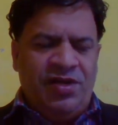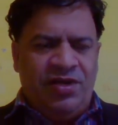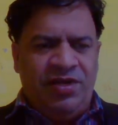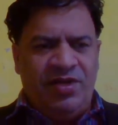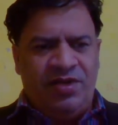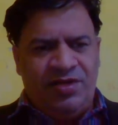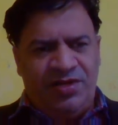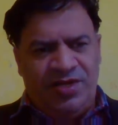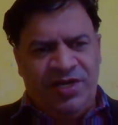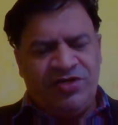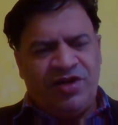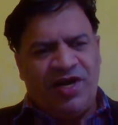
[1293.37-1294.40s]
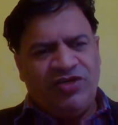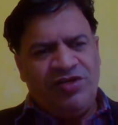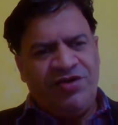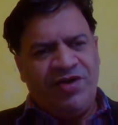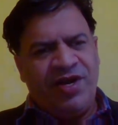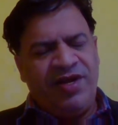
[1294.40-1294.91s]
the
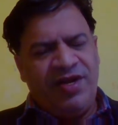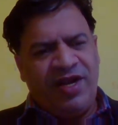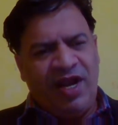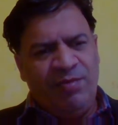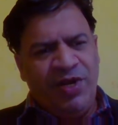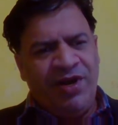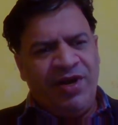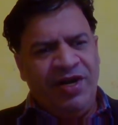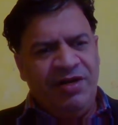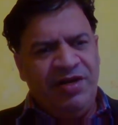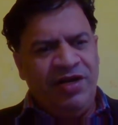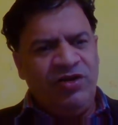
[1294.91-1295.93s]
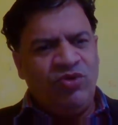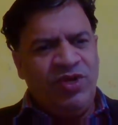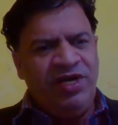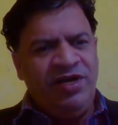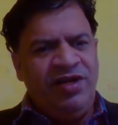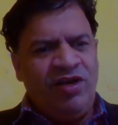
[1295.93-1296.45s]
international treaty can be read into
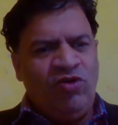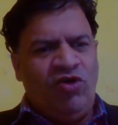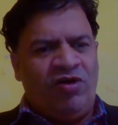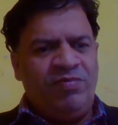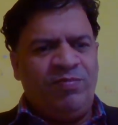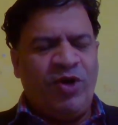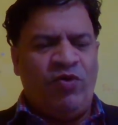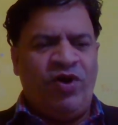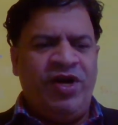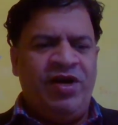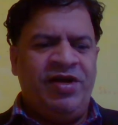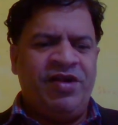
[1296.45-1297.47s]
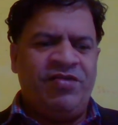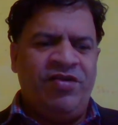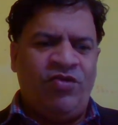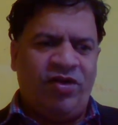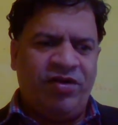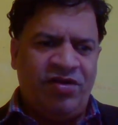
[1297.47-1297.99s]
the Indian law, provided it is
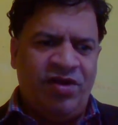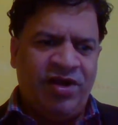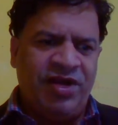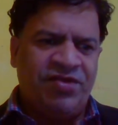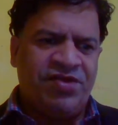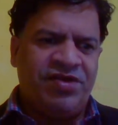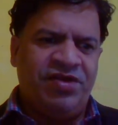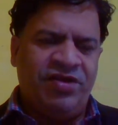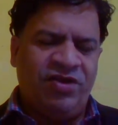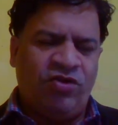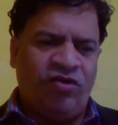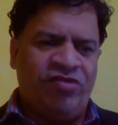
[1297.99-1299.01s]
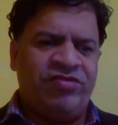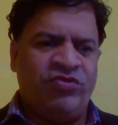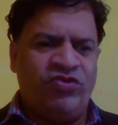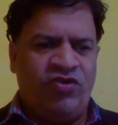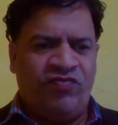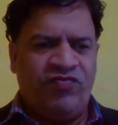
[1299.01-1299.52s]
not against the
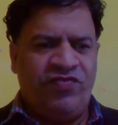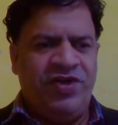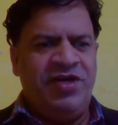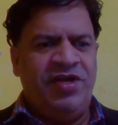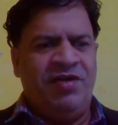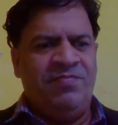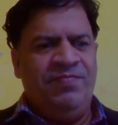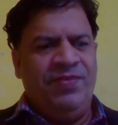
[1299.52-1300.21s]
Constitution of India.